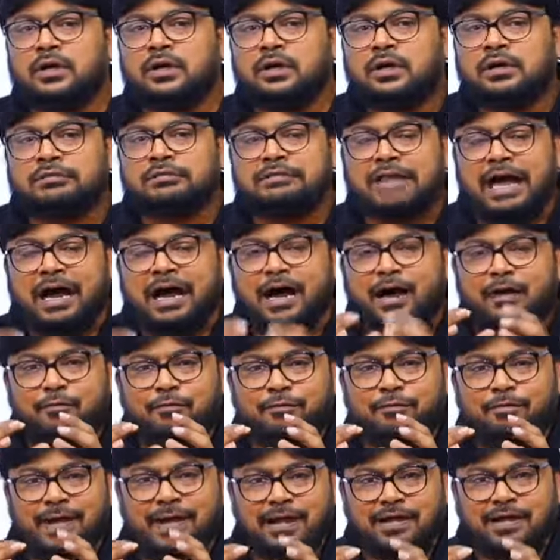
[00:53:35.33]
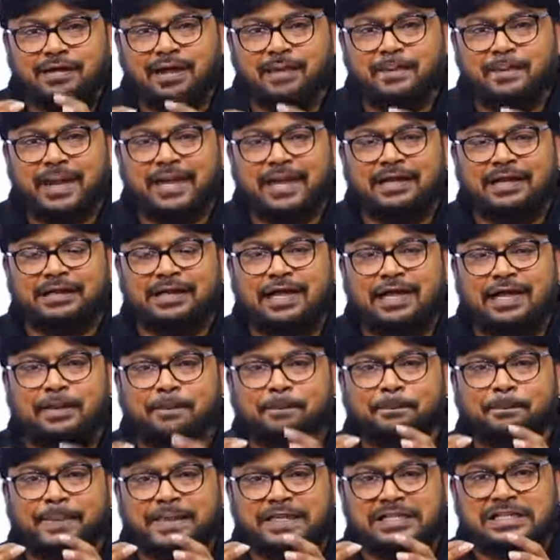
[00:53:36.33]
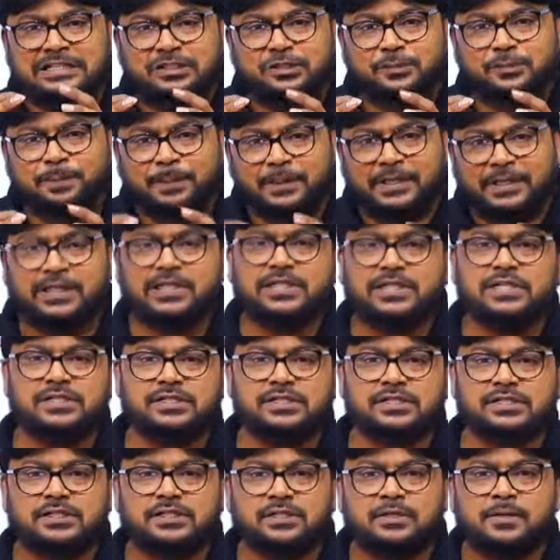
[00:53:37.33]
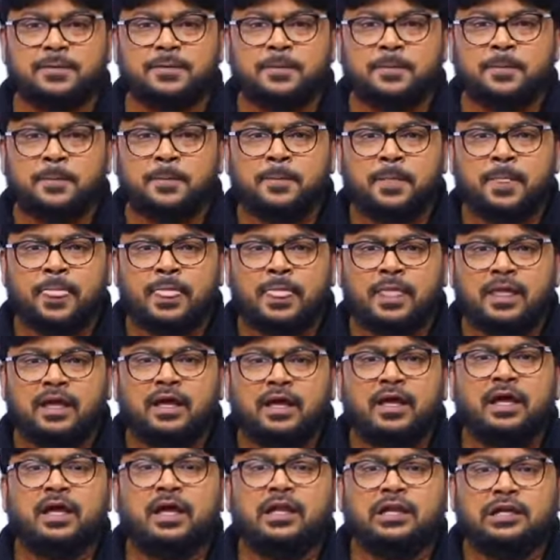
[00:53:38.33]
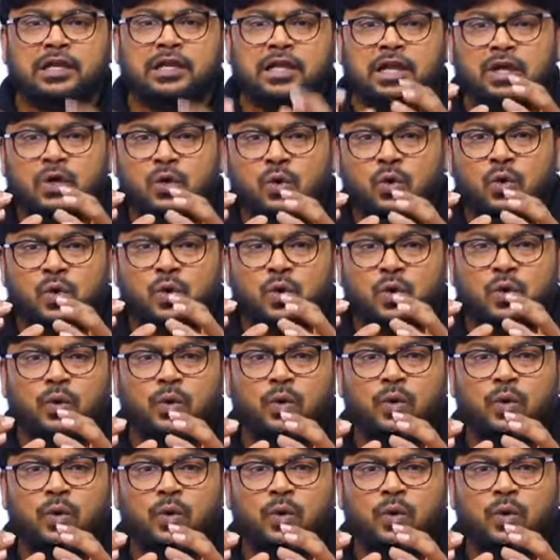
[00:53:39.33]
The fundamental principles, new